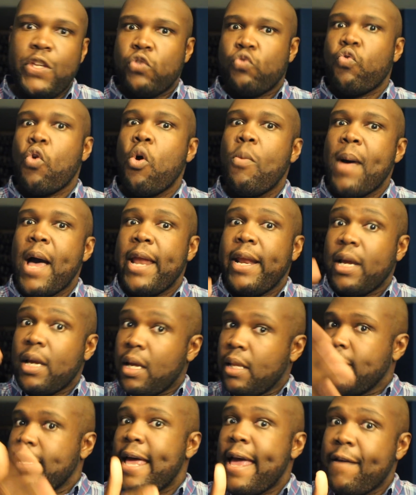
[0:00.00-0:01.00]
these robotic
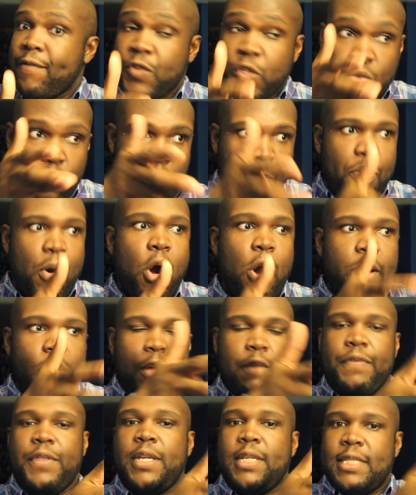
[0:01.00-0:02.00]
Alephs were part
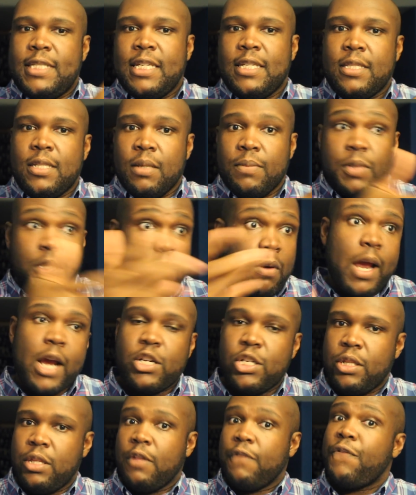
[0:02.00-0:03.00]
of these systems. They were
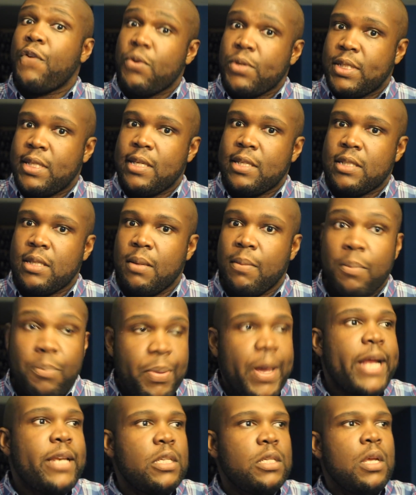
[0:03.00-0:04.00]
actually the first system,
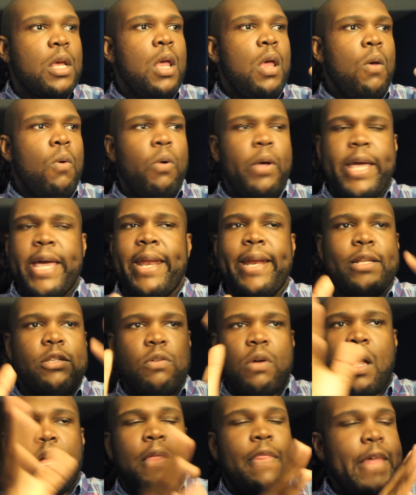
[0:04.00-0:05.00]
but we'll get into
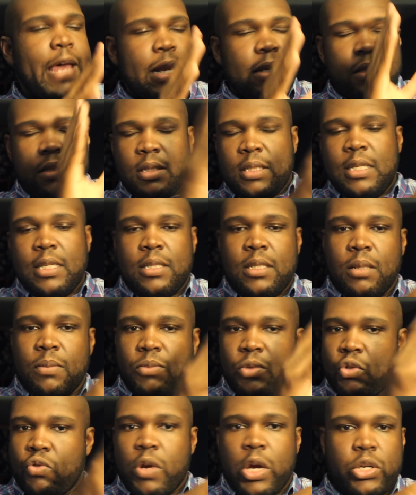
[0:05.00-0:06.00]
all that
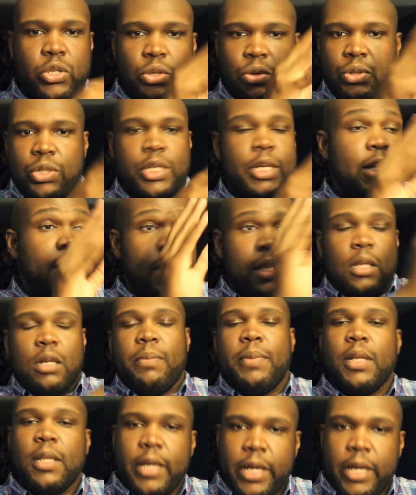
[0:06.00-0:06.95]
system structure shit a little bit